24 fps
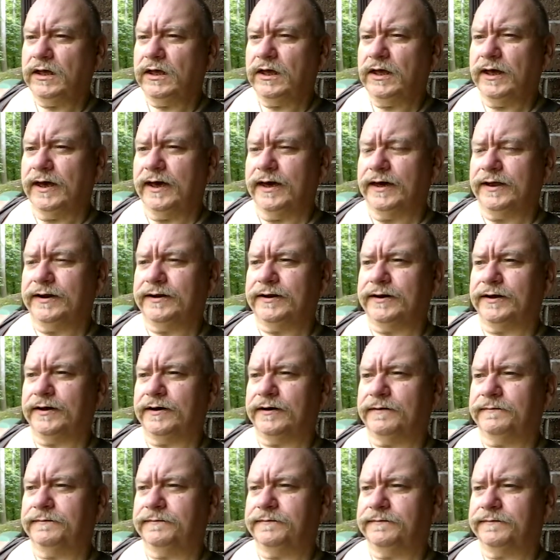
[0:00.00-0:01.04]
and
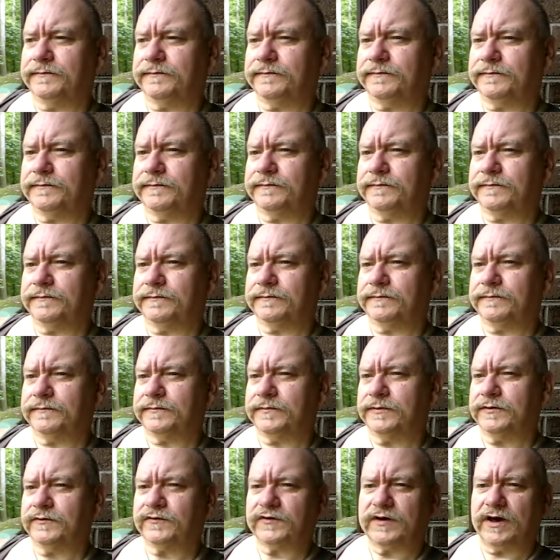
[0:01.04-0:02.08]

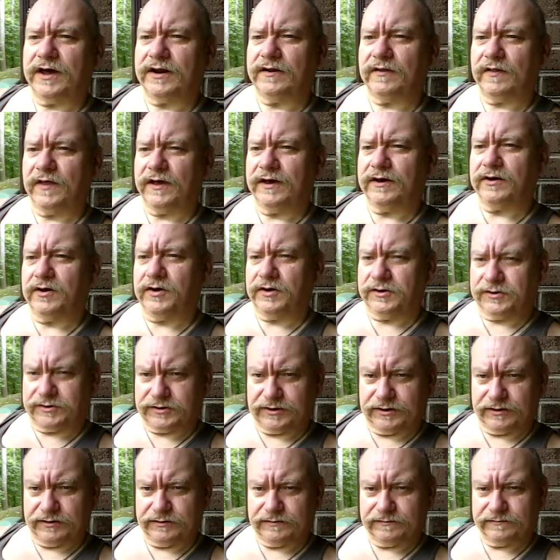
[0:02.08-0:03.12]
it's kind of like
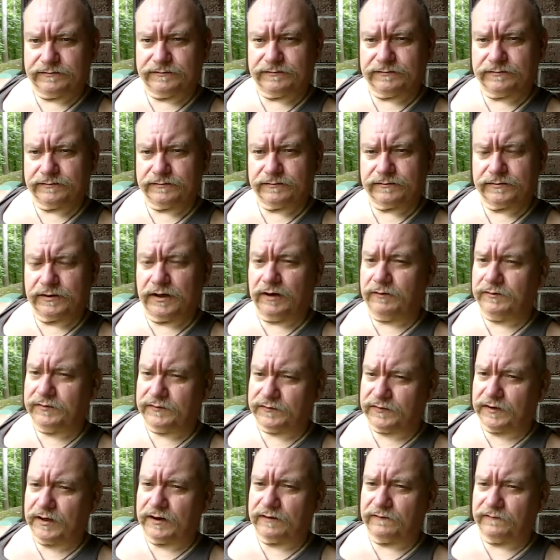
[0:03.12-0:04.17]
hunting. I always
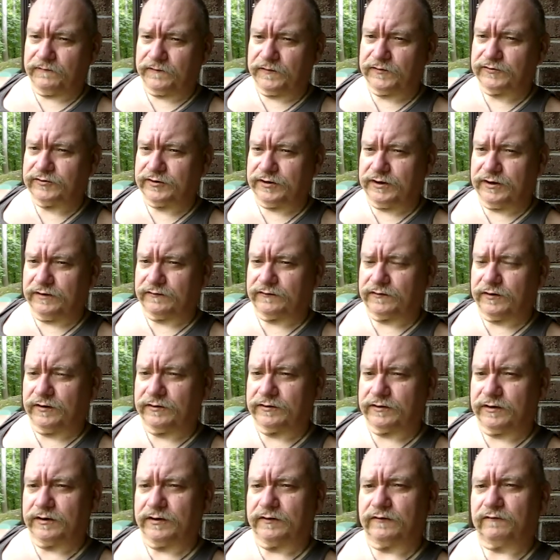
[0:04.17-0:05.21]
thought of fishing as
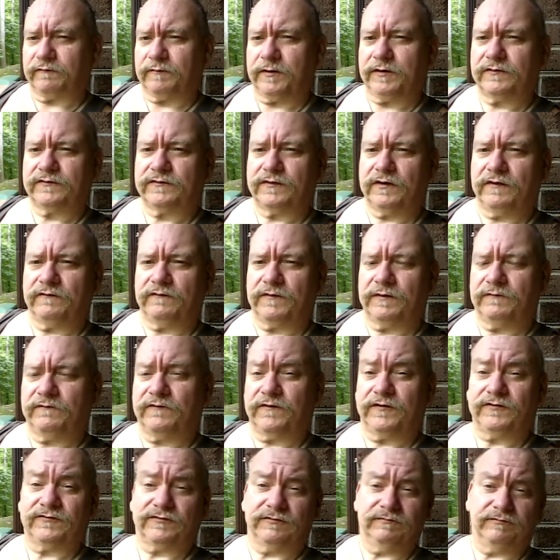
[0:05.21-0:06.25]
hunting, especially if I'm
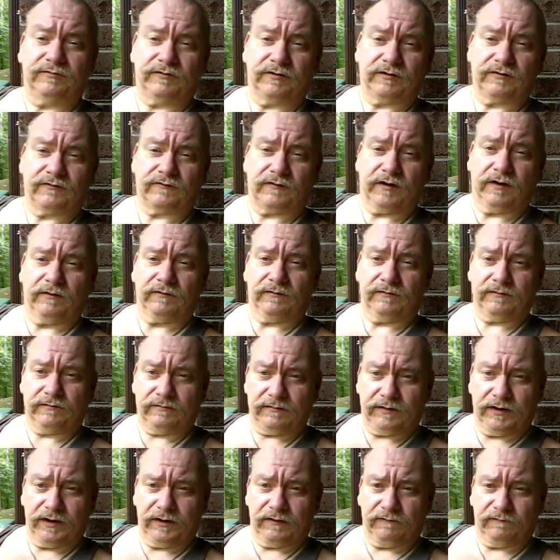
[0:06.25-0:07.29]
fishing brook trout,
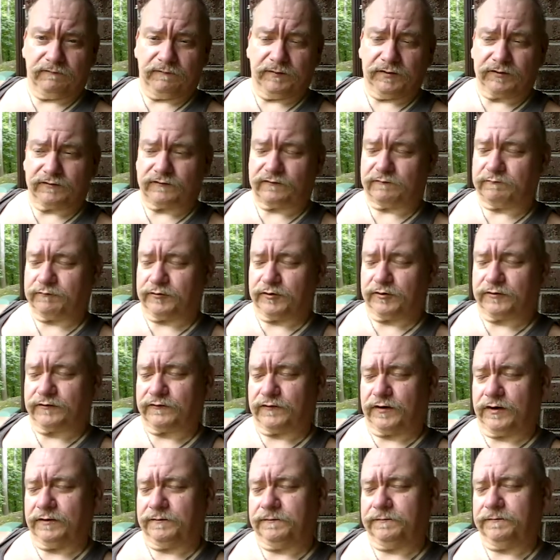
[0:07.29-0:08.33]
native brook
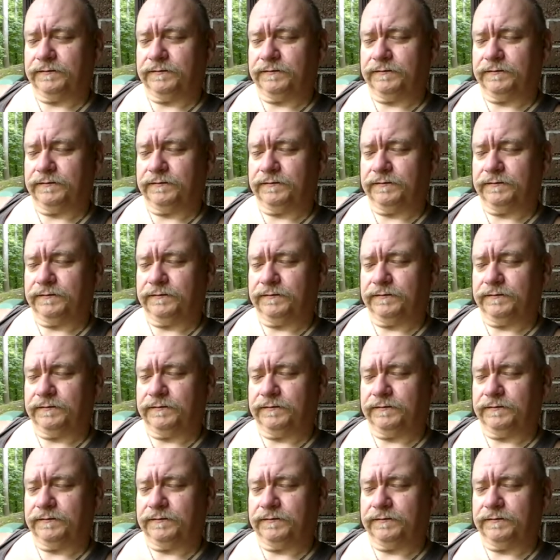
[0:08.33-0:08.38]
trout.